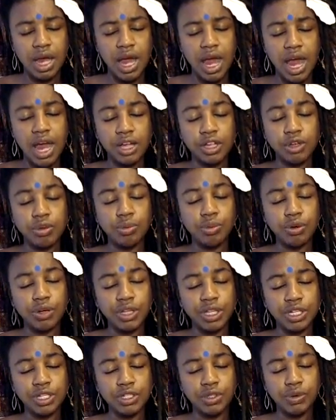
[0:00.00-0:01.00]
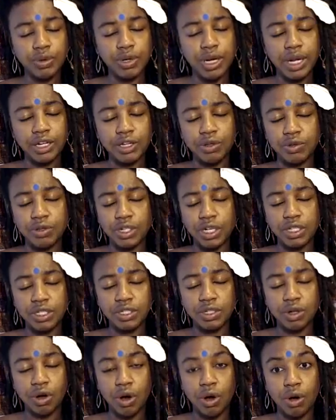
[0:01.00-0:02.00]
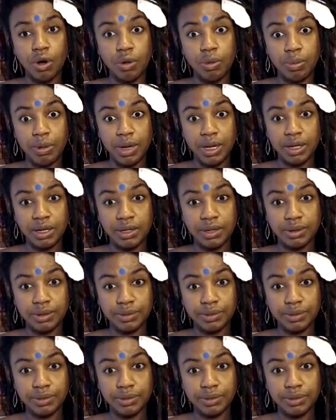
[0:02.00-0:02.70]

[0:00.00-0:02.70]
and you breathe into it and you just open,